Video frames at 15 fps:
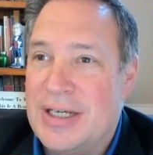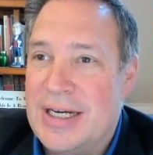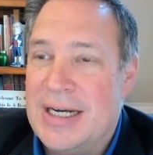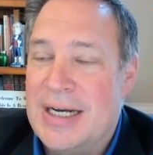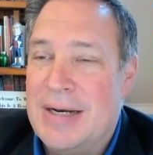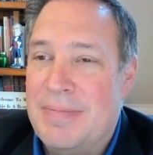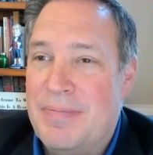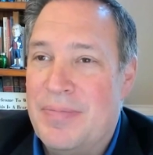
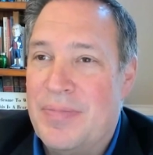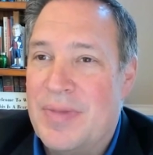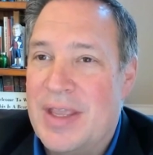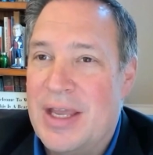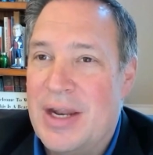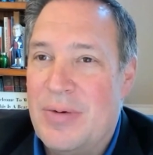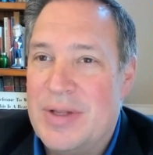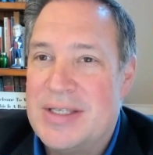
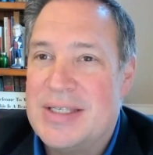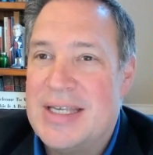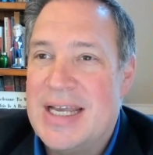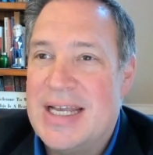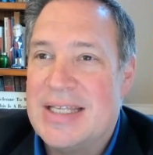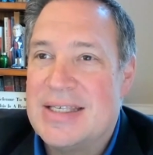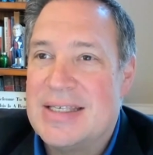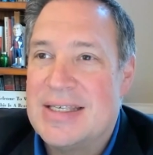
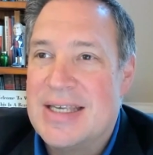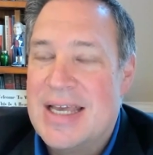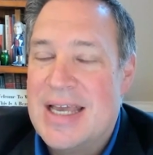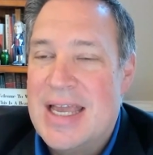It's